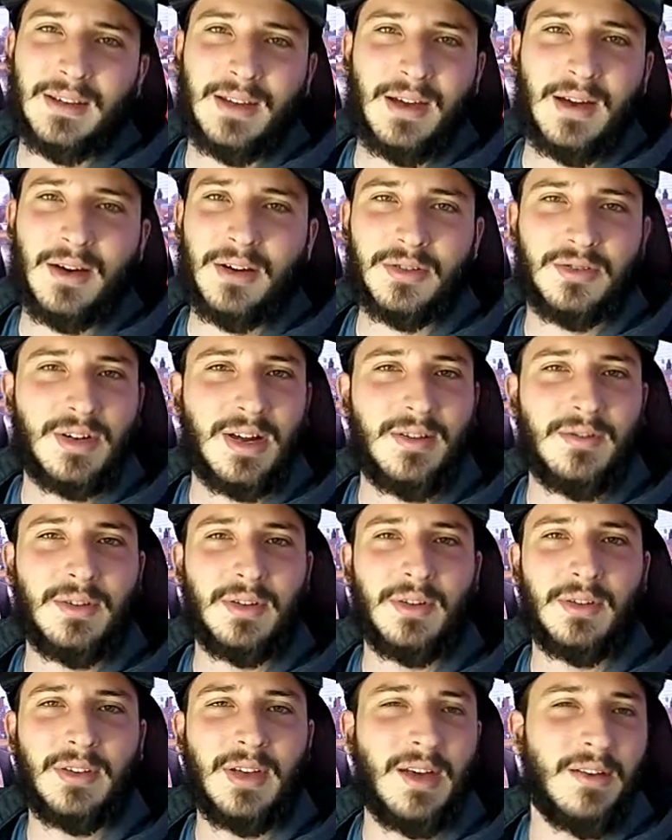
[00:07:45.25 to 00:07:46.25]
They all drive
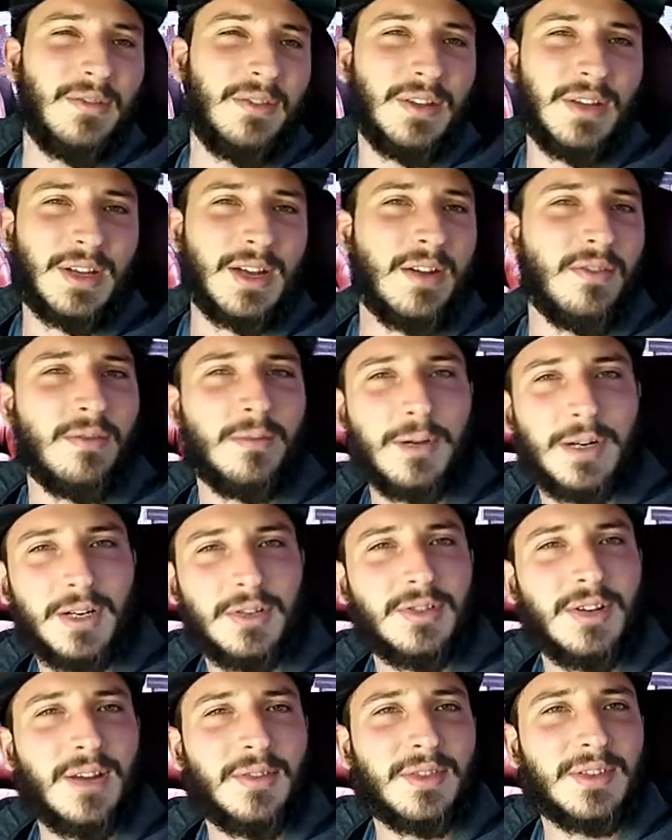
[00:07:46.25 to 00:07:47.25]
those. I feel like everybody
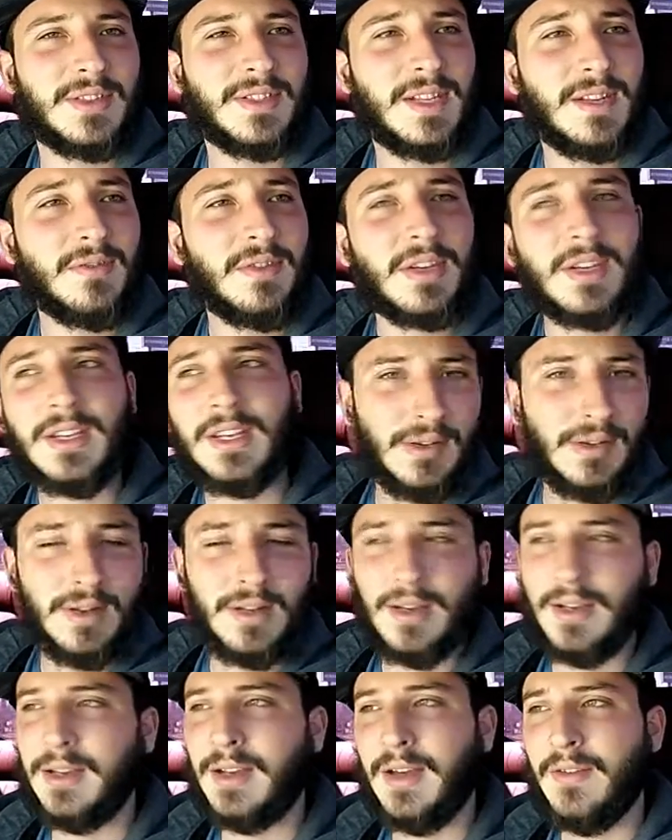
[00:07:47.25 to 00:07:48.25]
drives a Civic.
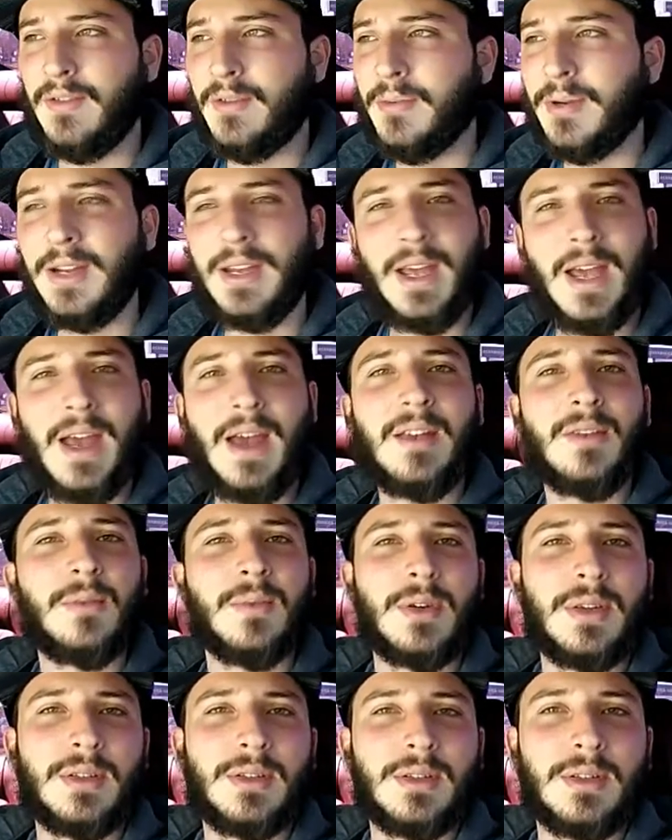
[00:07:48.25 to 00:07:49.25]
Like everybody has
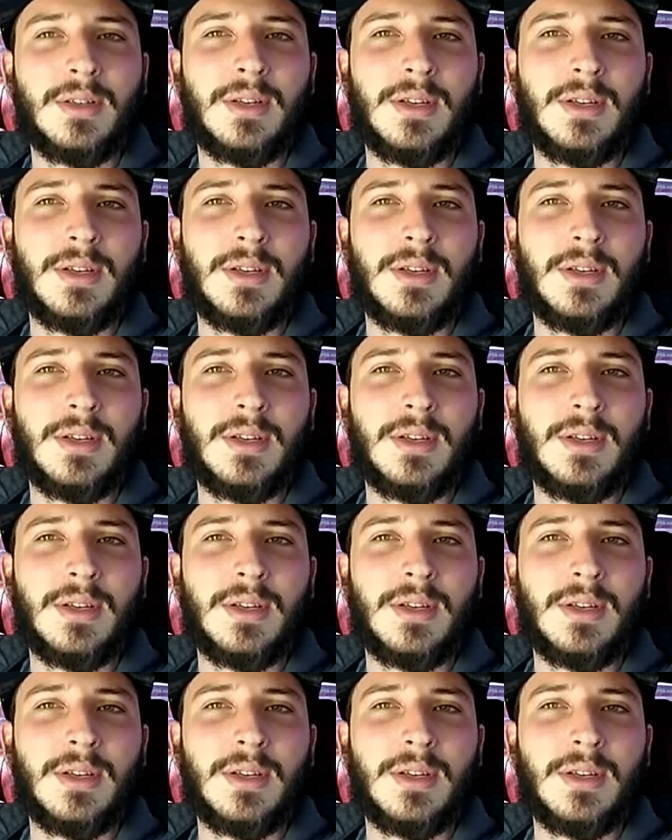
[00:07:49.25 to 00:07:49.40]
one.